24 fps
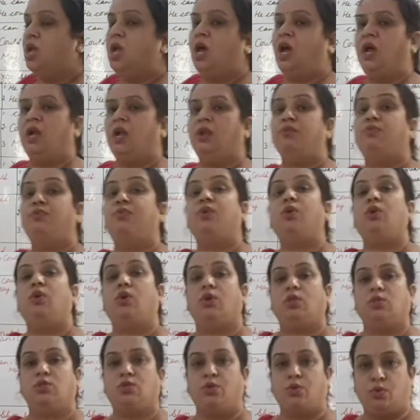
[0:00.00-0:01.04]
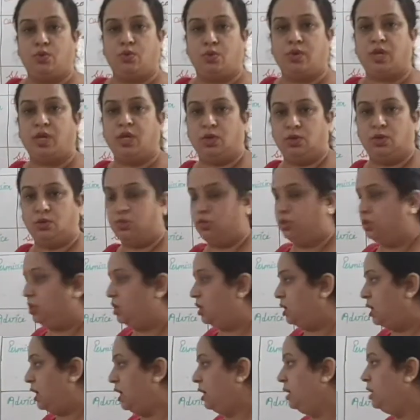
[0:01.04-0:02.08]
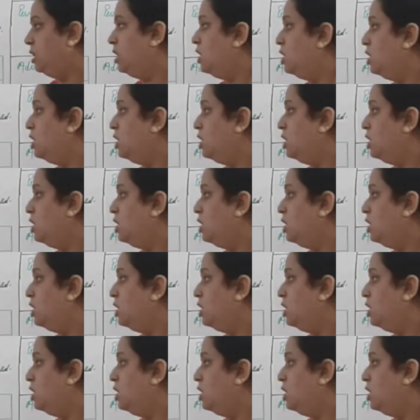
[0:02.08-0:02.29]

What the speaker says: and would also you can use here, right?